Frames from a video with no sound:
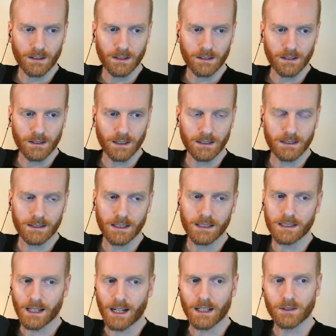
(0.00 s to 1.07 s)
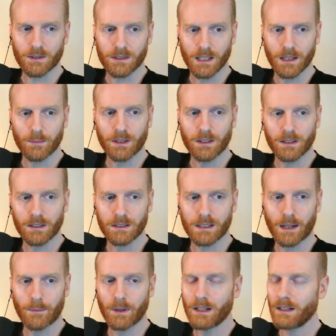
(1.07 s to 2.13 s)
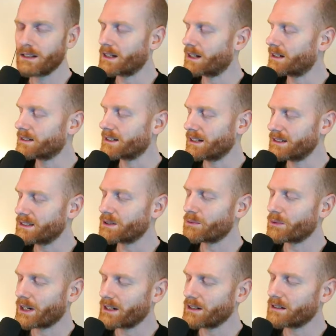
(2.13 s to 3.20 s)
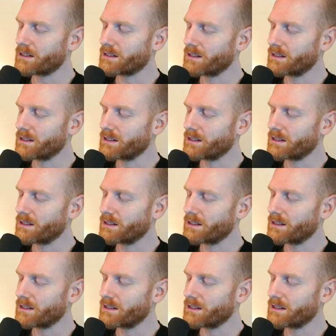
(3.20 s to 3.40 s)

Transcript: it's hard to say because I mean there is a Reddit